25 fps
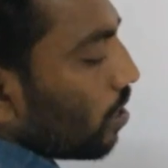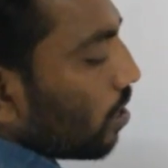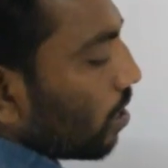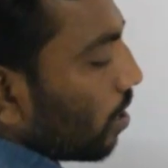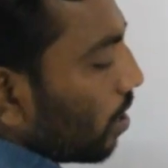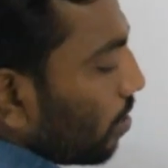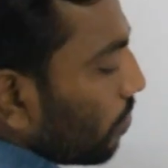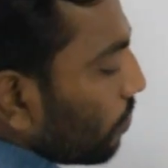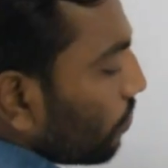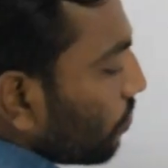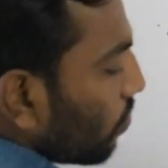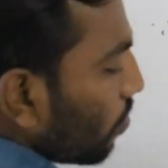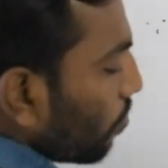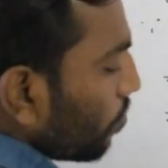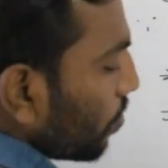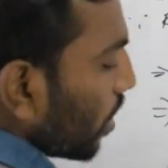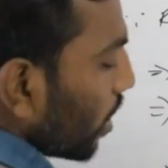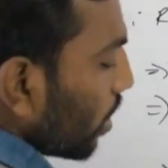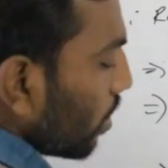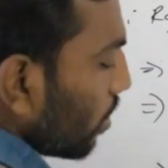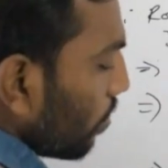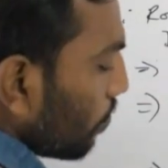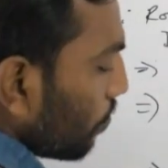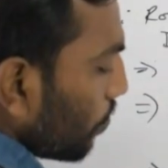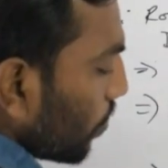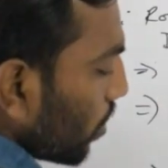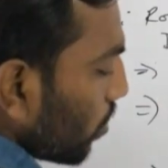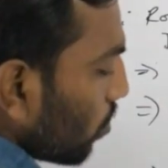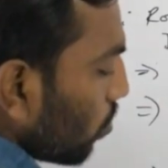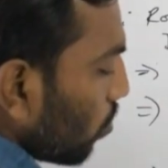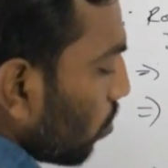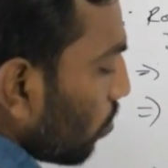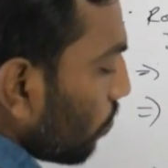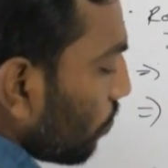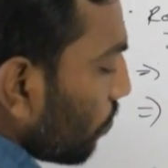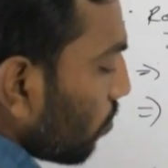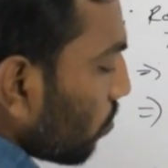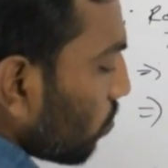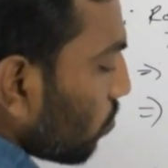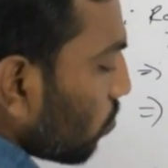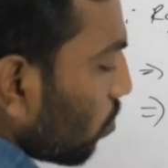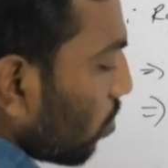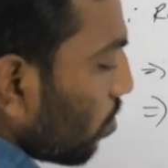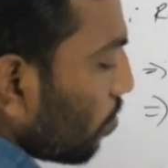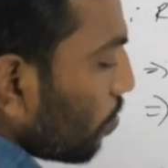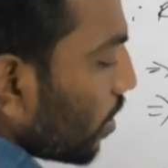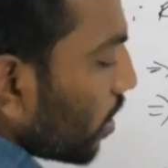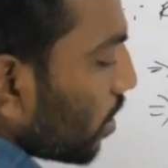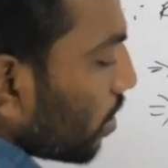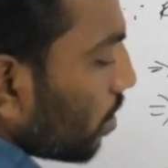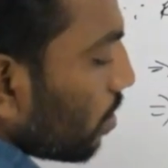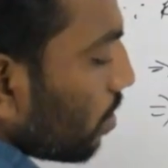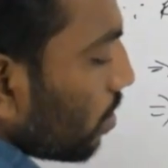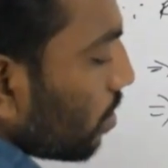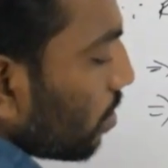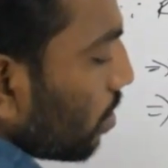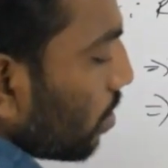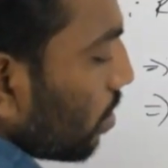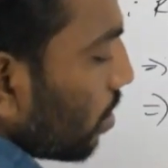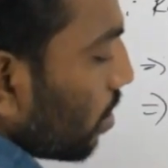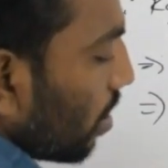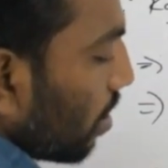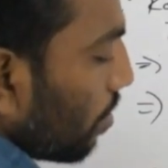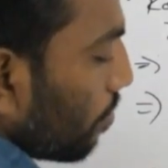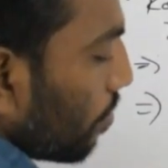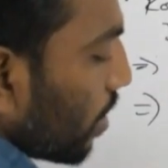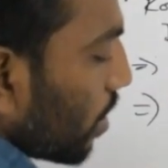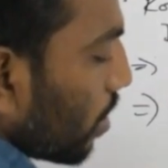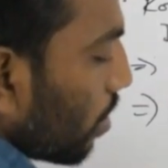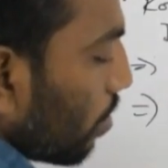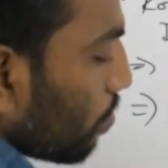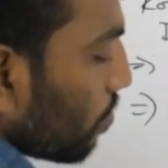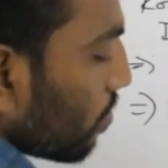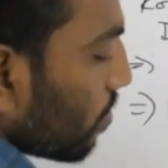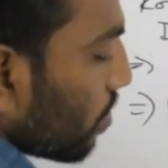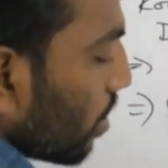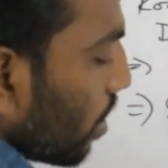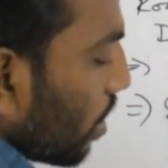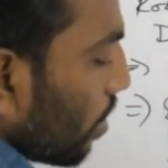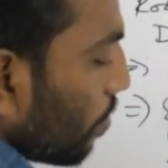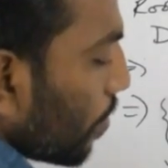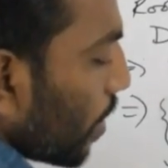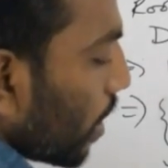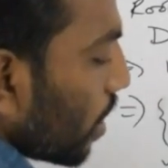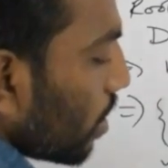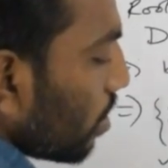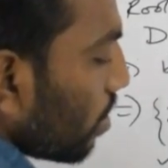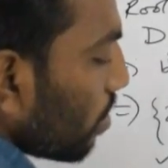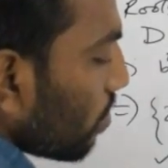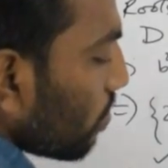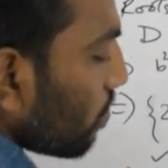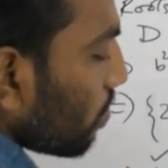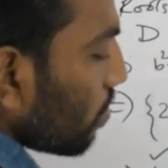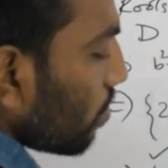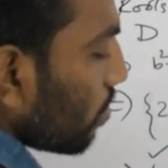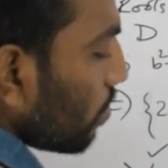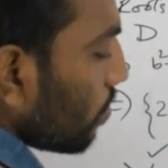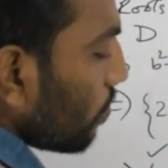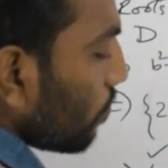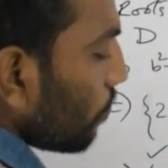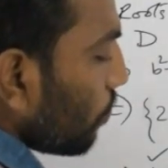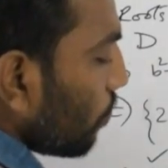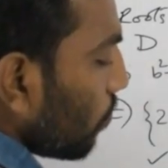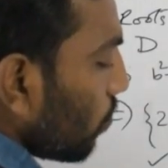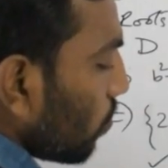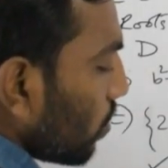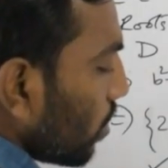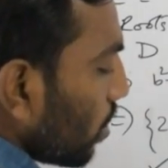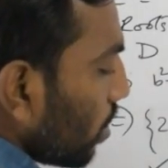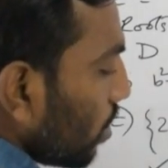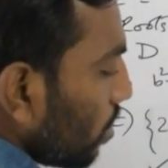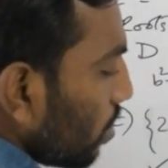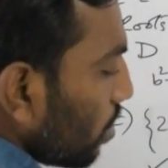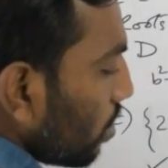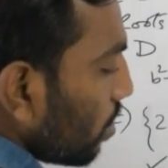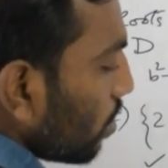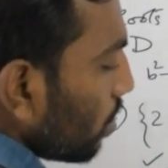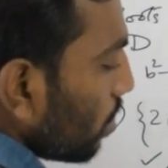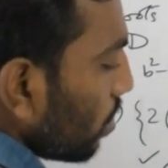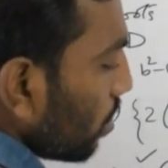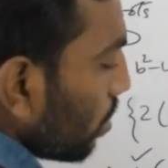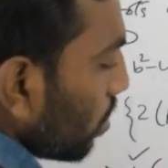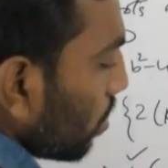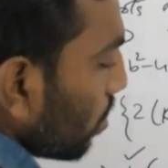and from here if we go for solving it becomes k minus 14